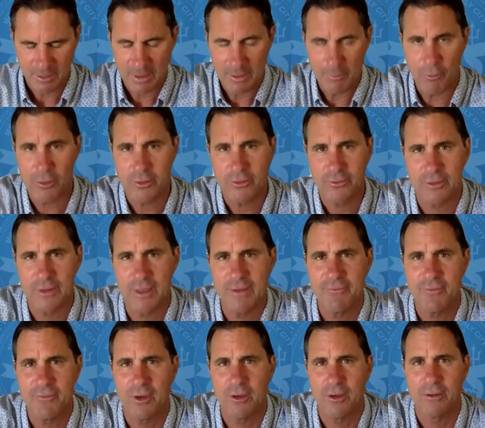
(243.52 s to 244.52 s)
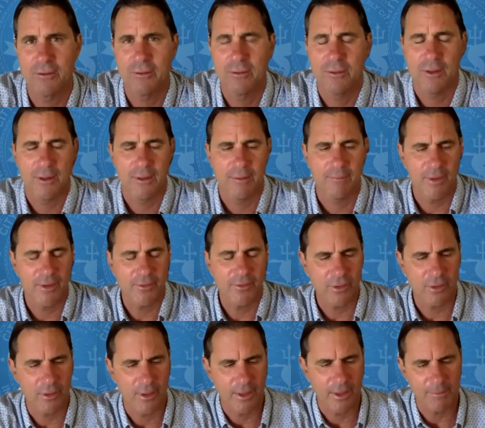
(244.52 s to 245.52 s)
worked as a lifeguard.
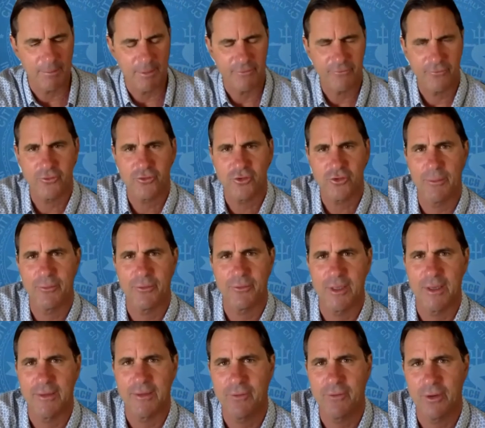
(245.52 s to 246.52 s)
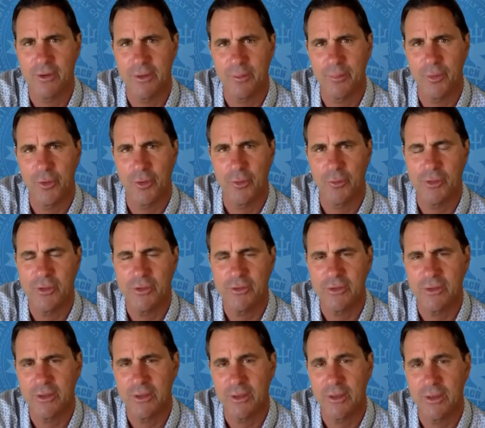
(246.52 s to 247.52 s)
I got my first job as a lifeguard in Imperial Beach
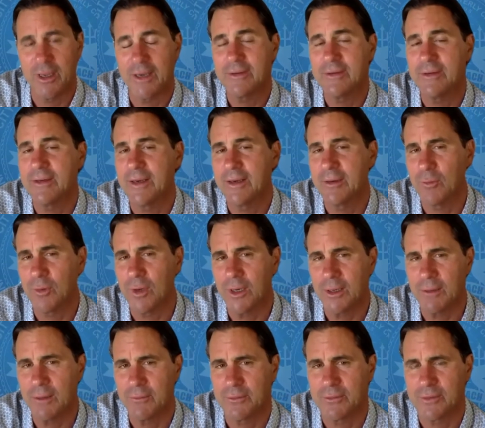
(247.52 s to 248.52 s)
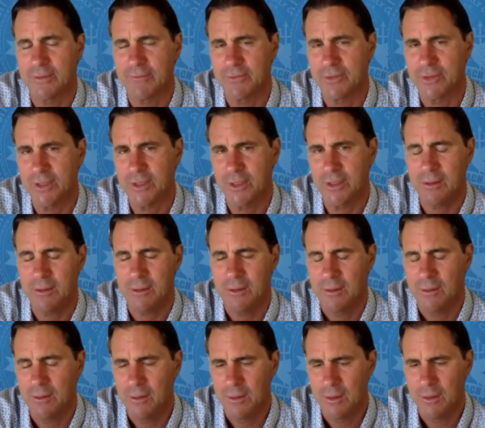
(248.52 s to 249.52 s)
in 1981. I was 17.
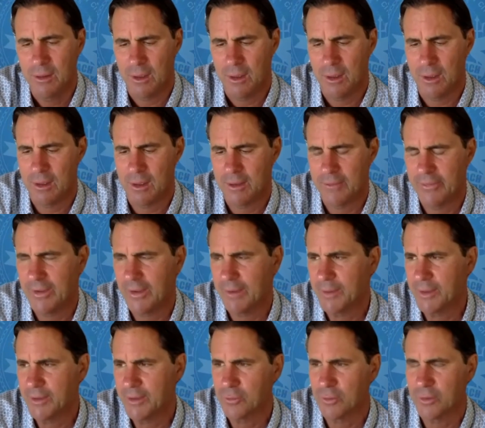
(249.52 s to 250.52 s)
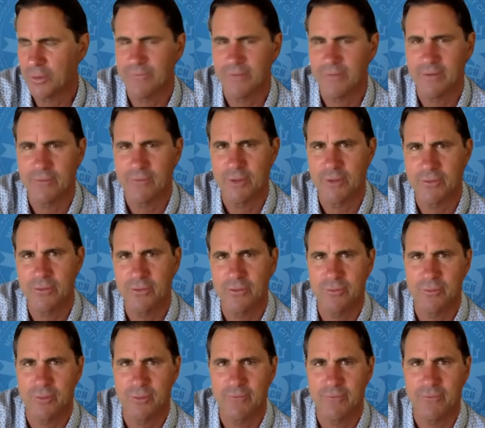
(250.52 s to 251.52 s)
I think I made 25 rescues
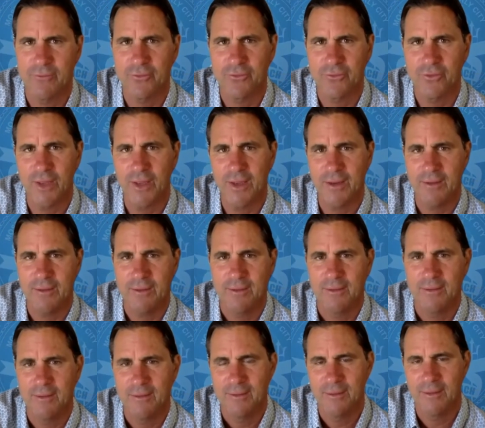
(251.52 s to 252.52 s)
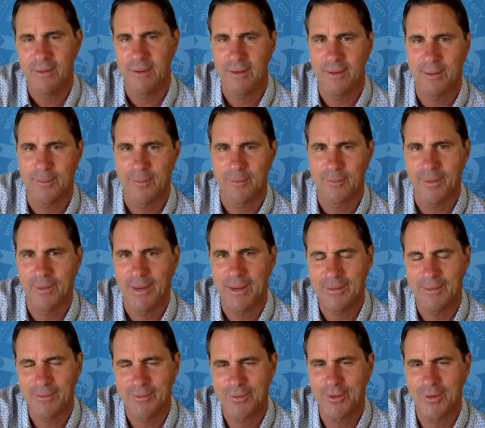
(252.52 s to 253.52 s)
my first day.
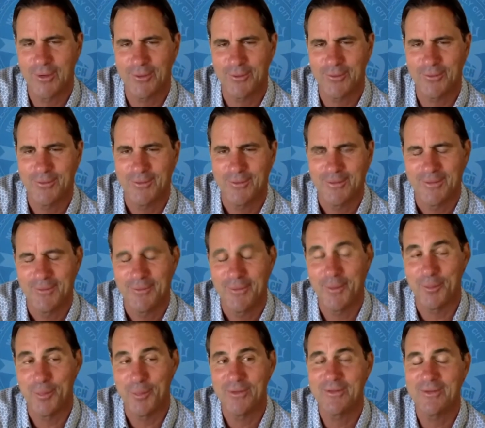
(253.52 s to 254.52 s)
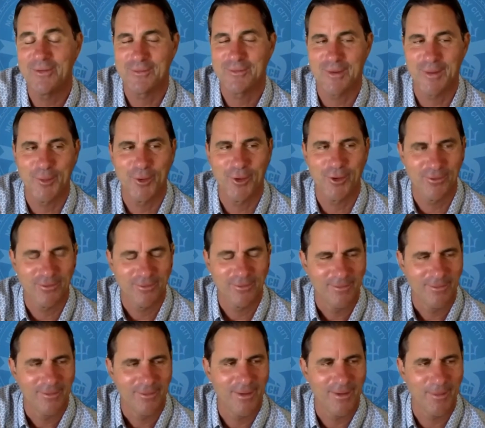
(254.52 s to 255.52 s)
And so we had a busy summer.
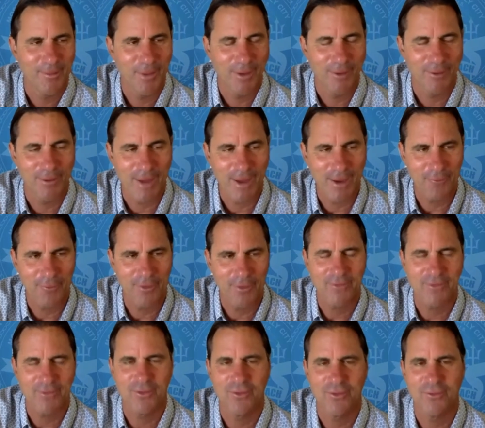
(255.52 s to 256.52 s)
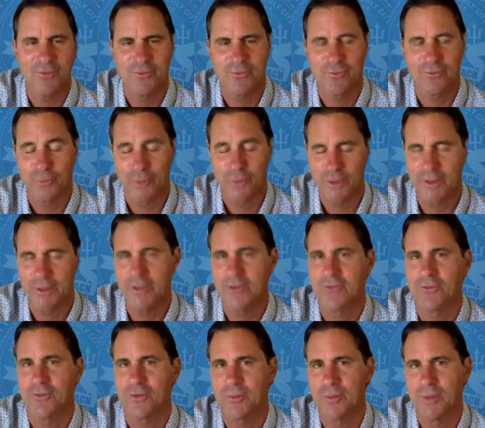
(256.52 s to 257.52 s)
Made a lot of rescues, really
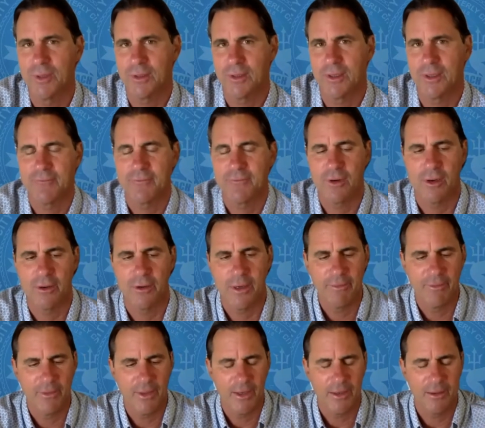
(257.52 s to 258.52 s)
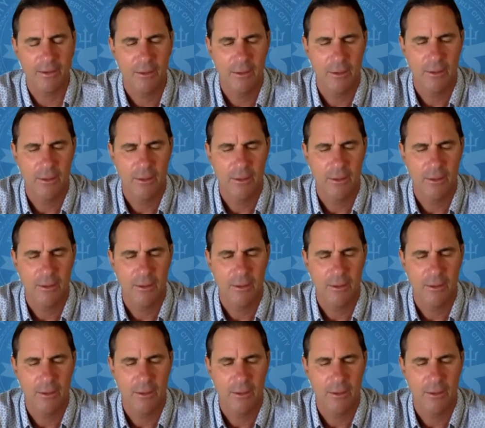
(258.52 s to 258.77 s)
enjoyed being a lifeguard, and then